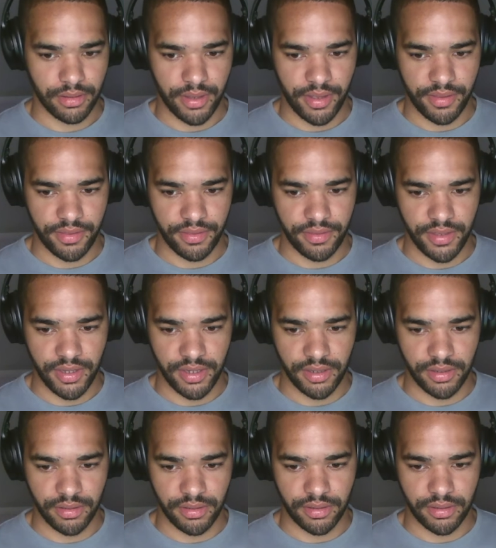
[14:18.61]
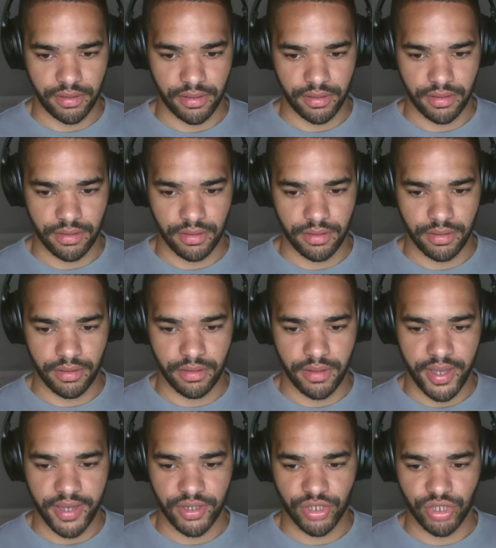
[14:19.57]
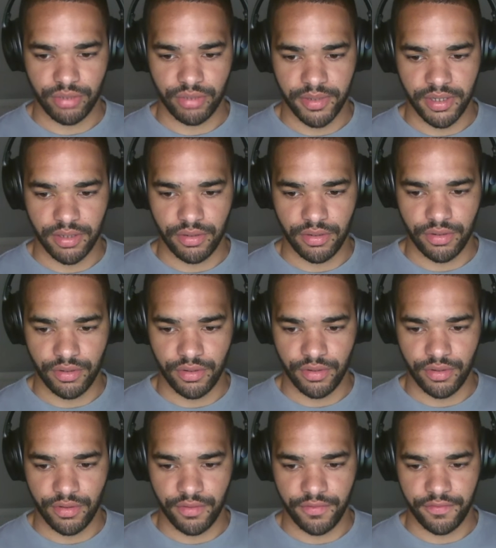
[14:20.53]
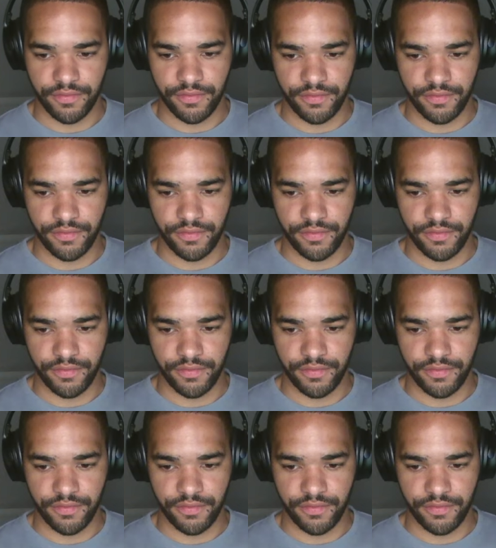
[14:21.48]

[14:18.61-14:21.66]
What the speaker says: I think that should be enough.